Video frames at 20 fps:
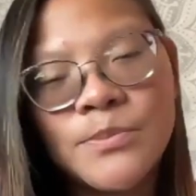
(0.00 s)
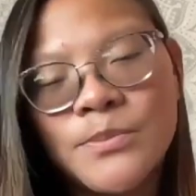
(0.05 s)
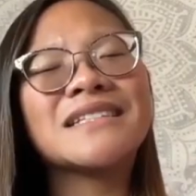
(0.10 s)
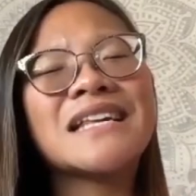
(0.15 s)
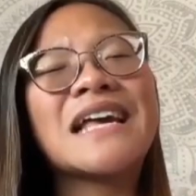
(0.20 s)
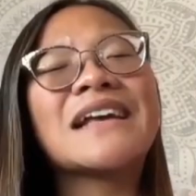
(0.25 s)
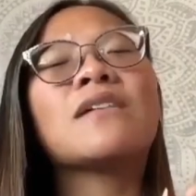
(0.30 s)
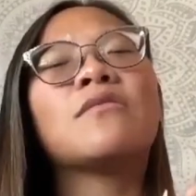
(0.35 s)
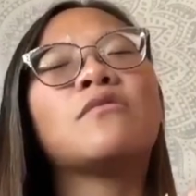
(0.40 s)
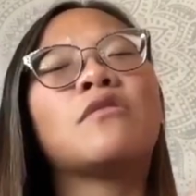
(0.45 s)
The
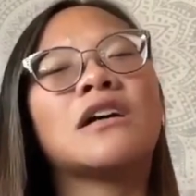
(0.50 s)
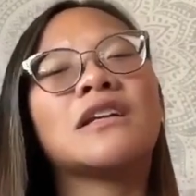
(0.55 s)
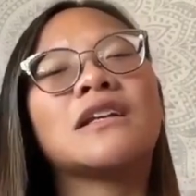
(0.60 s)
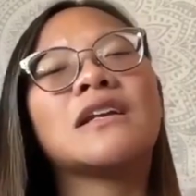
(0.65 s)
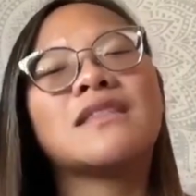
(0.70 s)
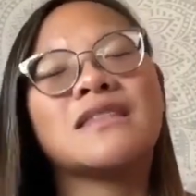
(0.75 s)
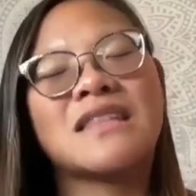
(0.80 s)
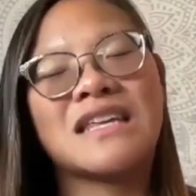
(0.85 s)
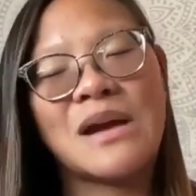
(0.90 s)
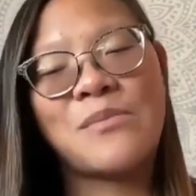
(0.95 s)
second
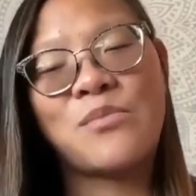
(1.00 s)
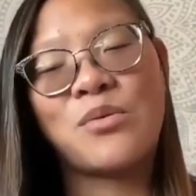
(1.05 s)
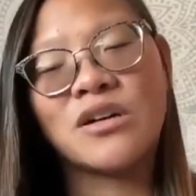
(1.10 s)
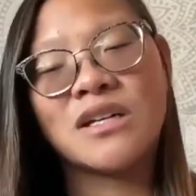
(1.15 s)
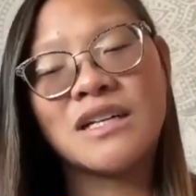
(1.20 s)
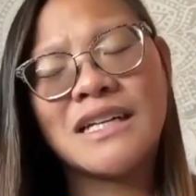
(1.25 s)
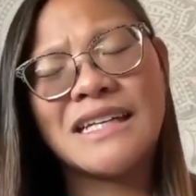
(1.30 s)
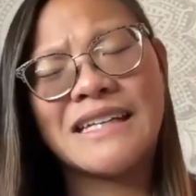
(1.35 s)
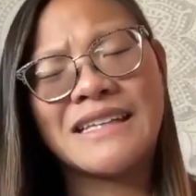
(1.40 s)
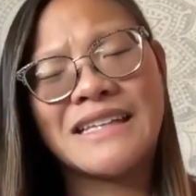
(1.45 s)
one that I
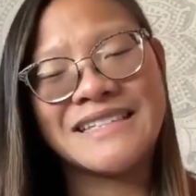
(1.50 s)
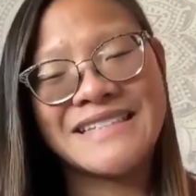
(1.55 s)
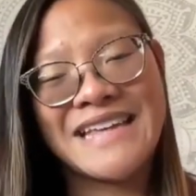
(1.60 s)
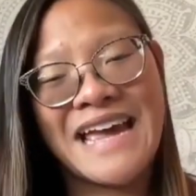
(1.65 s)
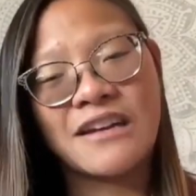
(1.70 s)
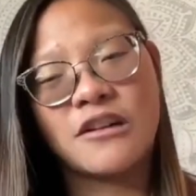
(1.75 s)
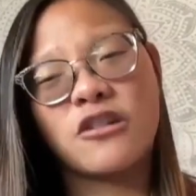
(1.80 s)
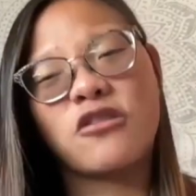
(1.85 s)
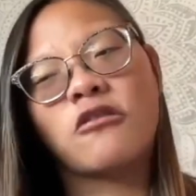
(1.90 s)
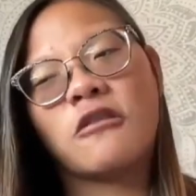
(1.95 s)
put in this
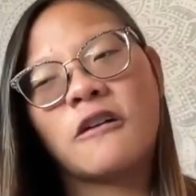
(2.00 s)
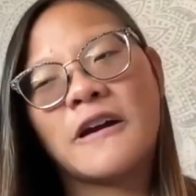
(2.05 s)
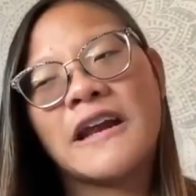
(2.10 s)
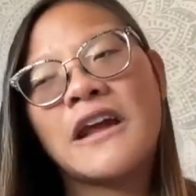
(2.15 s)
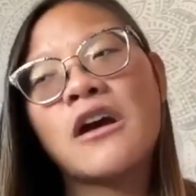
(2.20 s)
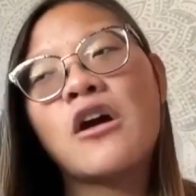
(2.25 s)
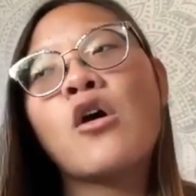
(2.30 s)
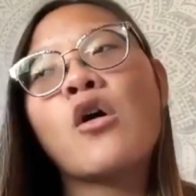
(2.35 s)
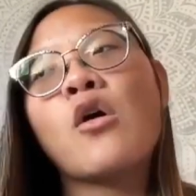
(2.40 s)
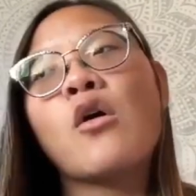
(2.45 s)

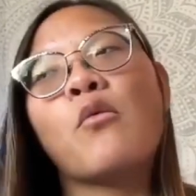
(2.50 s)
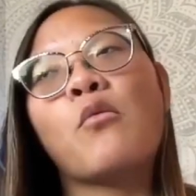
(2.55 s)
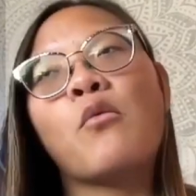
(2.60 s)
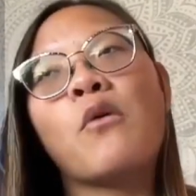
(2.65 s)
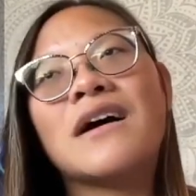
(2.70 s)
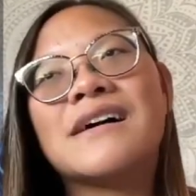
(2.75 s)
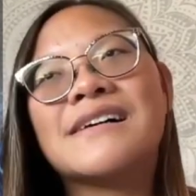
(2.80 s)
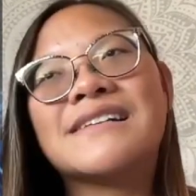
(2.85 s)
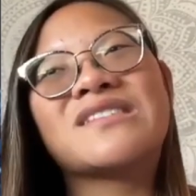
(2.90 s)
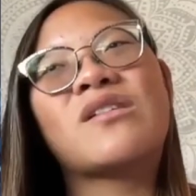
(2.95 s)
category
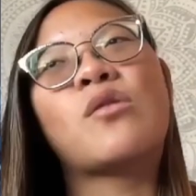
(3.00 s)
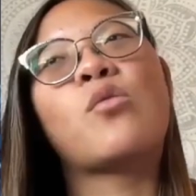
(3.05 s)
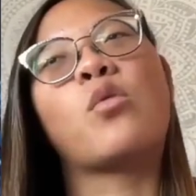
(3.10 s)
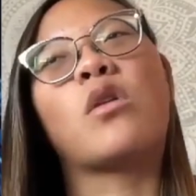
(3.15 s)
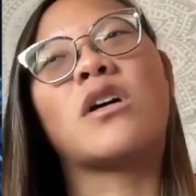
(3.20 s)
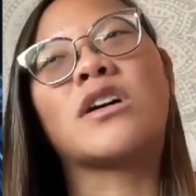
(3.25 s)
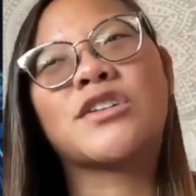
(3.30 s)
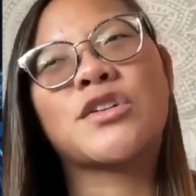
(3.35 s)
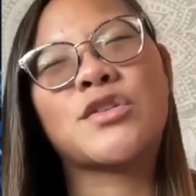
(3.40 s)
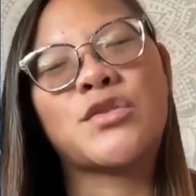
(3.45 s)
was
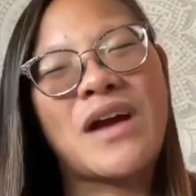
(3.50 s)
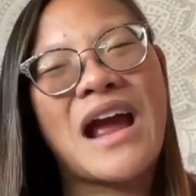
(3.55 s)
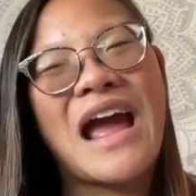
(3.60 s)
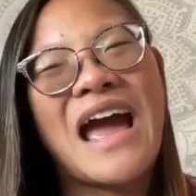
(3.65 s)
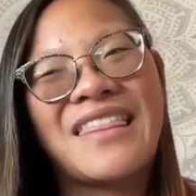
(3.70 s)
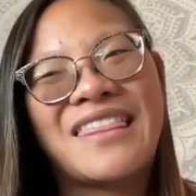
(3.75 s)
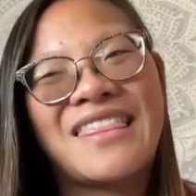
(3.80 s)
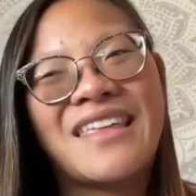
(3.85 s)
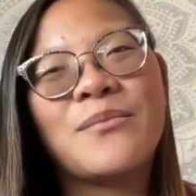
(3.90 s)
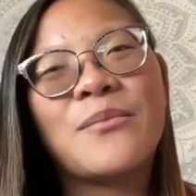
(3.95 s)
Water's
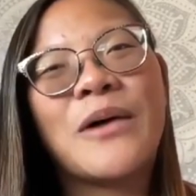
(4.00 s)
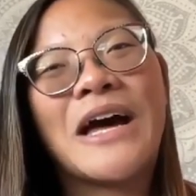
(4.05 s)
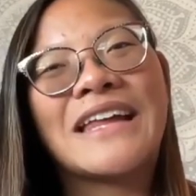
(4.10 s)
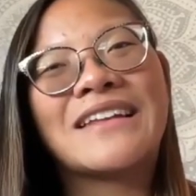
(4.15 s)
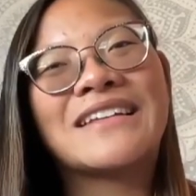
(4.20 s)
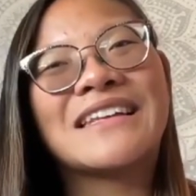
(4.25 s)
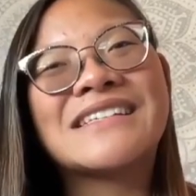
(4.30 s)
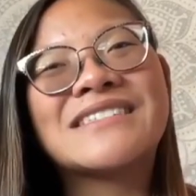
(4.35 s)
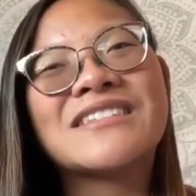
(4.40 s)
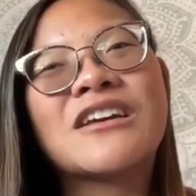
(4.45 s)
Wrath by
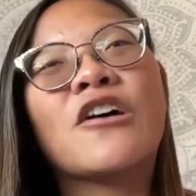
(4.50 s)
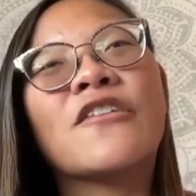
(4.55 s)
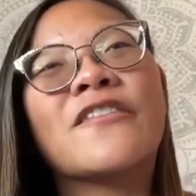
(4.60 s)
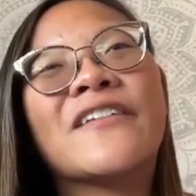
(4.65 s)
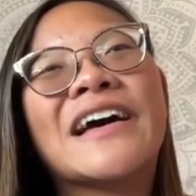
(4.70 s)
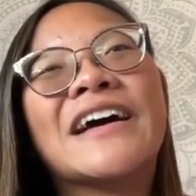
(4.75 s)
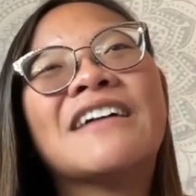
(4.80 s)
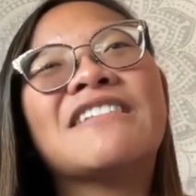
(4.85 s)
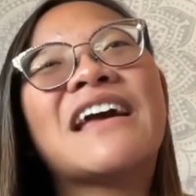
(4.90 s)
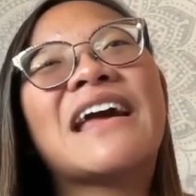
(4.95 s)
Elise
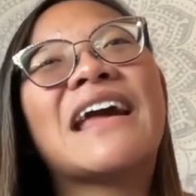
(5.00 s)
Kova.